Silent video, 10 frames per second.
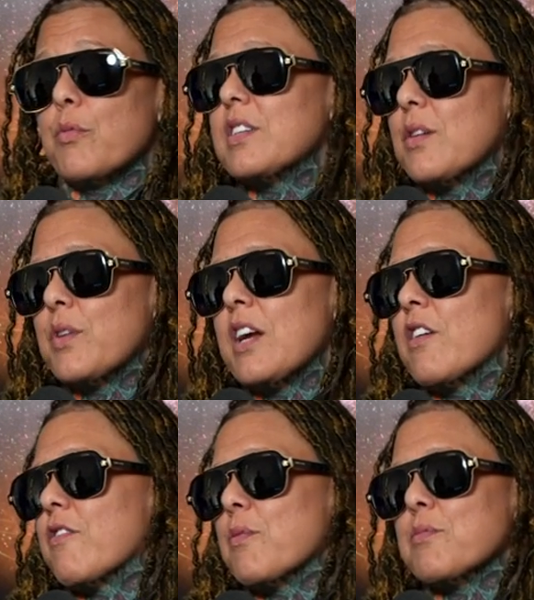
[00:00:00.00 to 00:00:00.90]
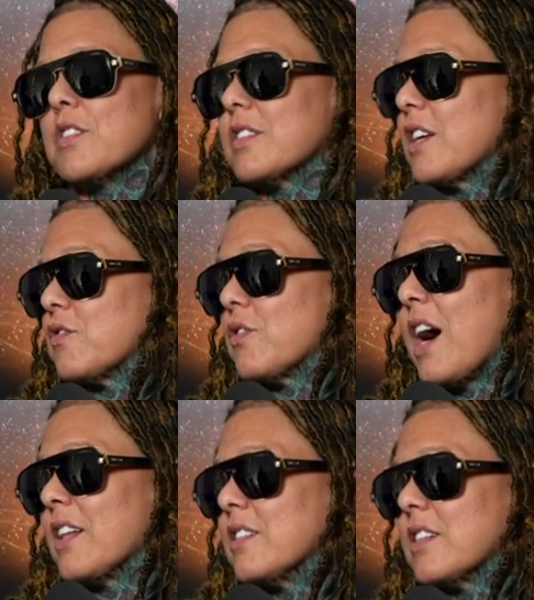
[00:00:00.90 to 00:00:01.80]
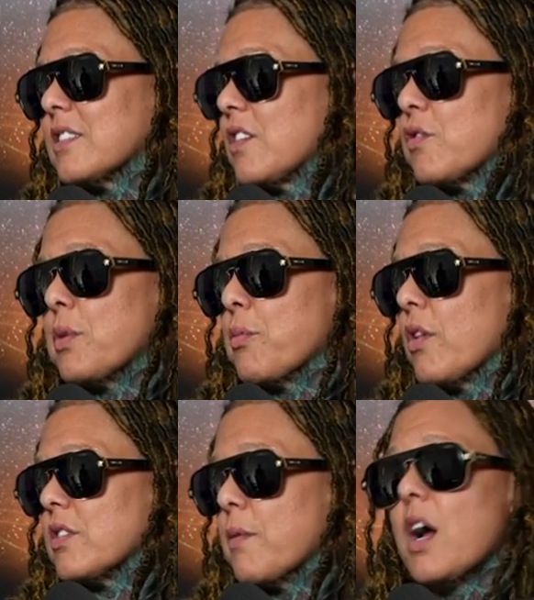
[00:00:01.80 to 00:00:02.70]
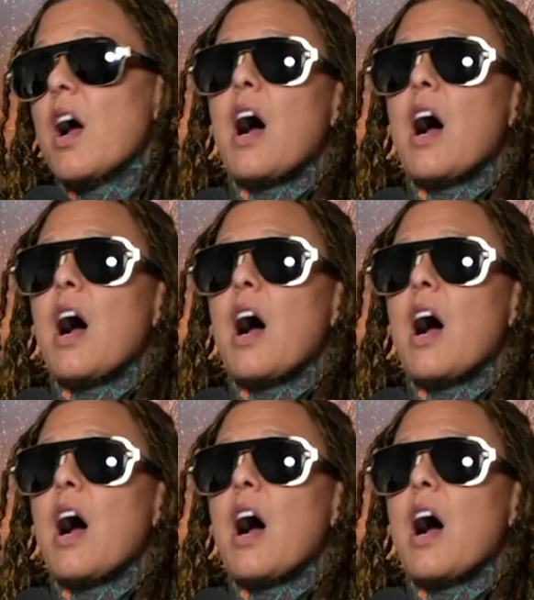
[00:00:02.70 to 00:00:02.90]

We, we hear it from successful, highly successful people all the time.